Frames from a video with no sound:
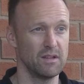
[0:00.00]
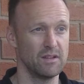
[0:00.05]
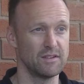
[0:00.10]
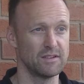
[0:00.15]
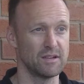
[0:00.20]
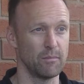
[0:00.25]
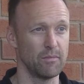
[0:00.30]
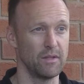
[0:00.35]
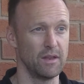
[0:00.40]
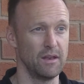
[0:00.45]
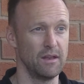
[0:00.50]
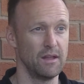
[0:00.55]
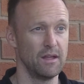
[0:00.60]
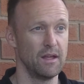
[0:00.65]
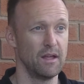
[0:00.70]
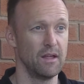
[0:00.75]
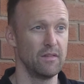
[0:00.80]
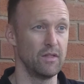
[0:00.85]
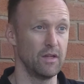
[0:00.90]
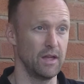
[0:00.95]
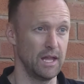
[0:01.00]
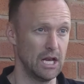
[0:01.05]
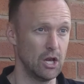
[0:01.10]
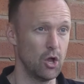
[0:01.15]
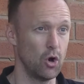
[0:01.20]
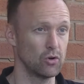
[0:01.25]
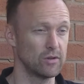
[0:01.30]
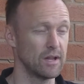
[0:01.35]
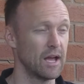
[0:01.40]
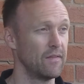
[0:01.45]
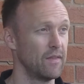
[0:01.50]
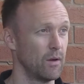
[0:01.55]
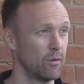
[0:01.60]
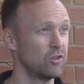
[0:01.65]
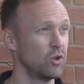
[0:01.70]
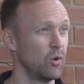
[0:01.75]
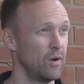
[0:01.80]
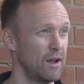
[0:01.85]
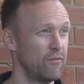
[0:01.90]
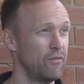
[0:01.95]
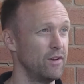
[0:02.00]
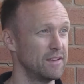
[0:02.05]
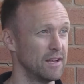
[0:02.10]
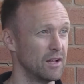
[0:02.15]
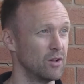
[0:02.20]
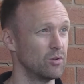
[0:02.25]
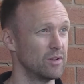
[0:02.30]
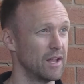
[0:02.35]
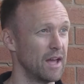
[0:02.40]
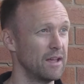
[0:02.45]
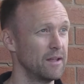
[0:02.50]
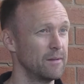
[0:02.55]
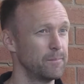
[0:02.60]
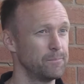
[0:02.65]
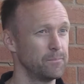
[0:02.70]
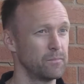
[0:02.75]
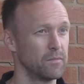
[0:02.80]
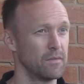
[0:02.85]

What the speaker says: It's something in lockdown that I was doing every single day,